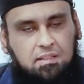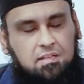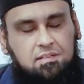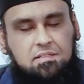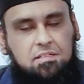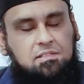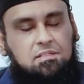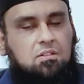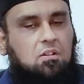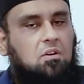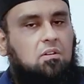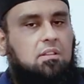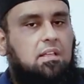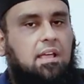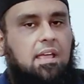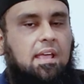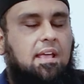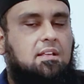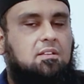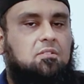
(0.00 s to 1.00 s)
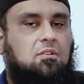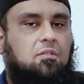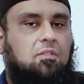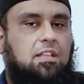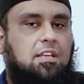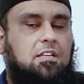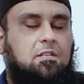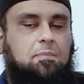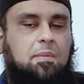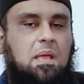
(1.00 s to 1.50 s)
This is not the case of
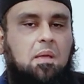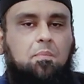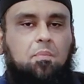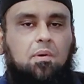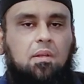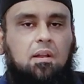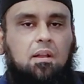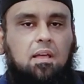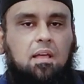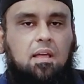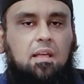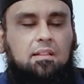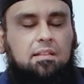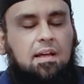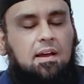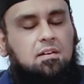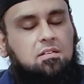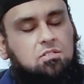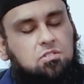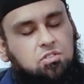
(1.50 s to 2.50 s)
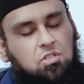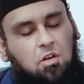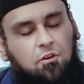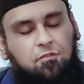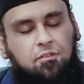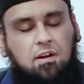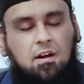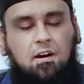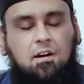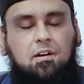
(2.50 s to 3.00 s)
these people. They are
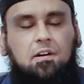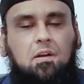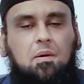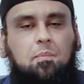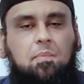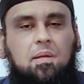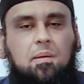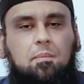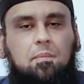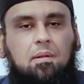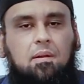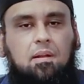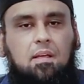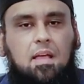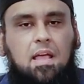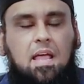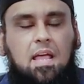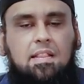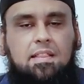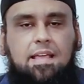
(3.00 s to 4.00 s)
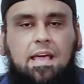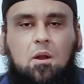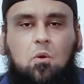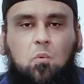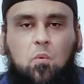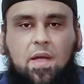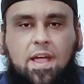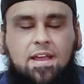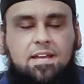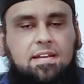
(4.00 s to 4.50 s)
soft hearted people. They are
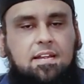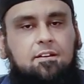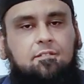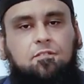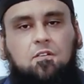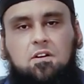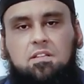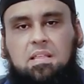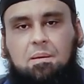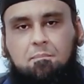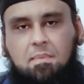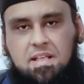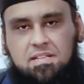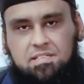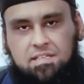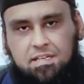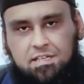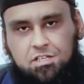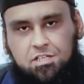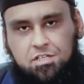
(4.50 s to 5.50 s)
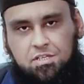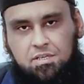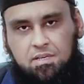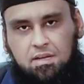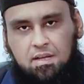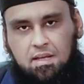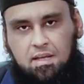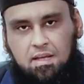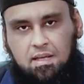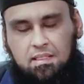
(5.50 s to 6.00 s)
waiting for the message.
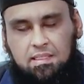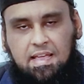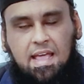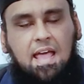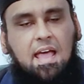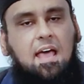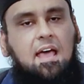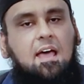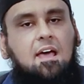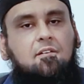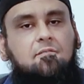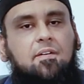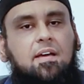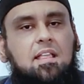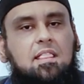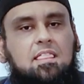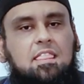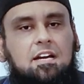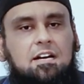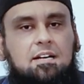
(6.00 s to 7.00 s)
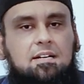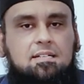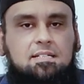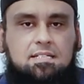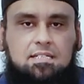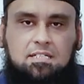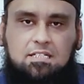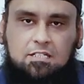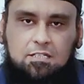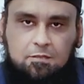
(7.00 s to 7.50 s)
They have a
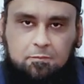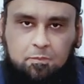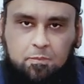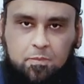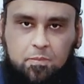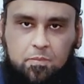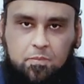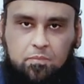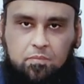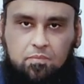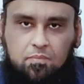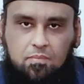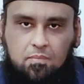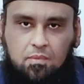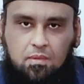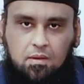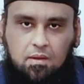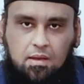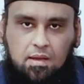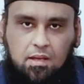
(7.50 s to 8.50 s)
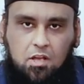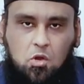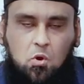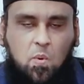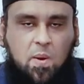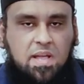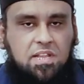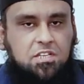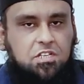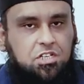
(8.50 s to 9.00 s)
thirst
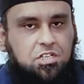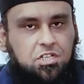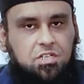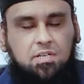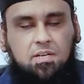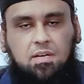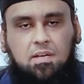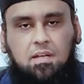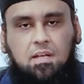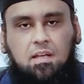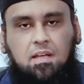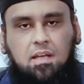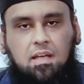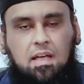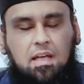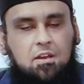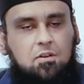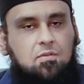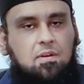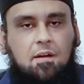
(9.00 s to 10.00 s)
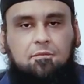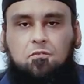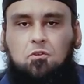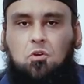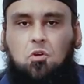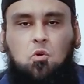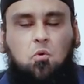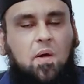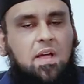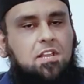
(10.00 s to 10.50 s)
quench. And you have
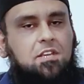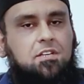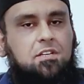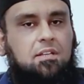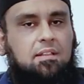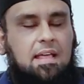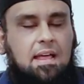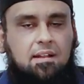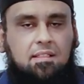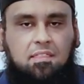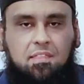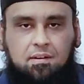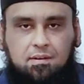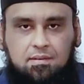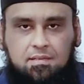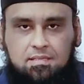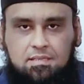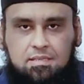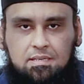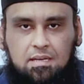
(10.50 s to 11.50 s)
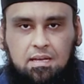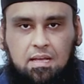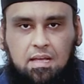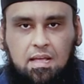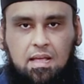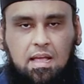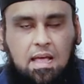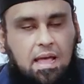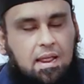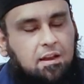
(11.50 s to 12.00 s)
to quench that thirst.
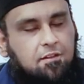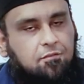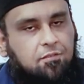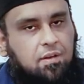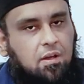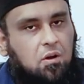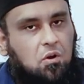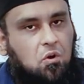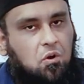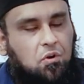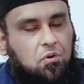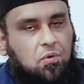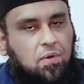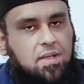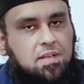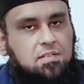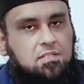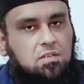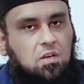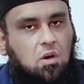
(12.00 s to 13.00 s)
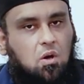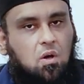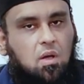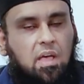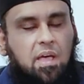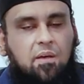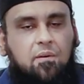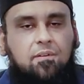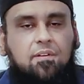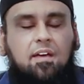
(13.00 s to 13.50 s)
And if we are not doing
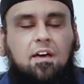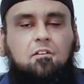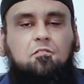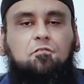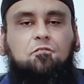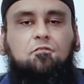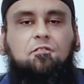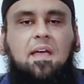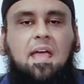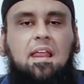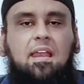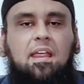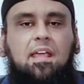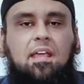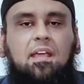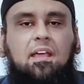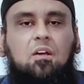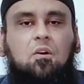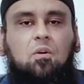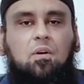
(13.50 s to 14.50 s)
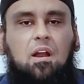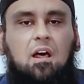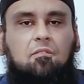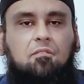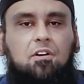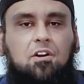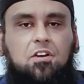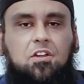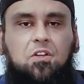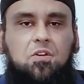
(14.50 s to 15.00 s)
so, we are failing on
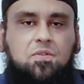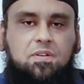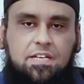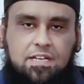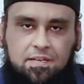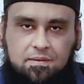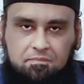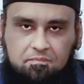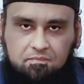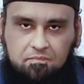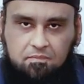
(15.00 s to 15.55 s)
our duty.